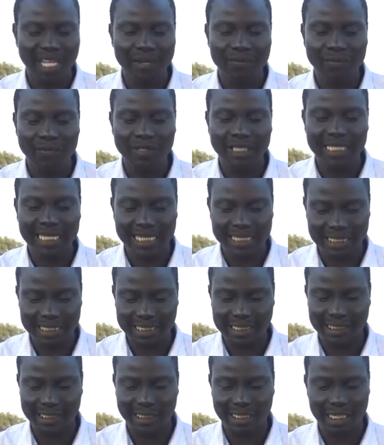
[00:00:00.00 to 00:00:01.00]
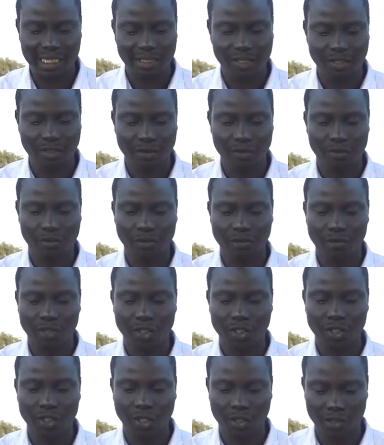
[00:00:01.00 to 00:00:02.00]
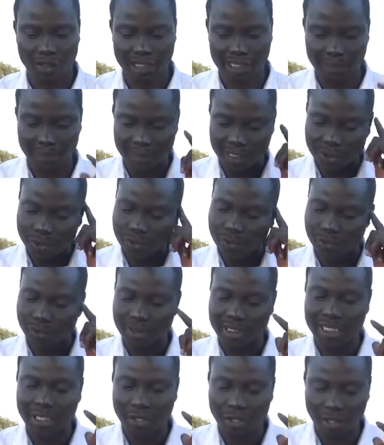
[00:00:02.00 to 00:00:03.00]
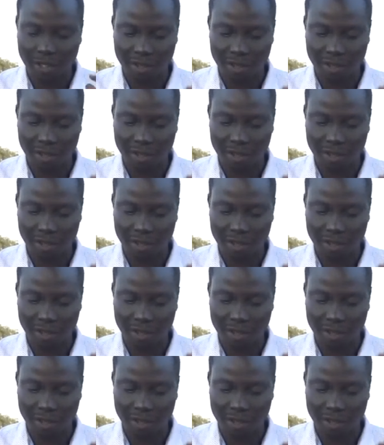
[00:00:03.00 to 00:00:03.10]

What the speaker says: If you take this and you go deep into the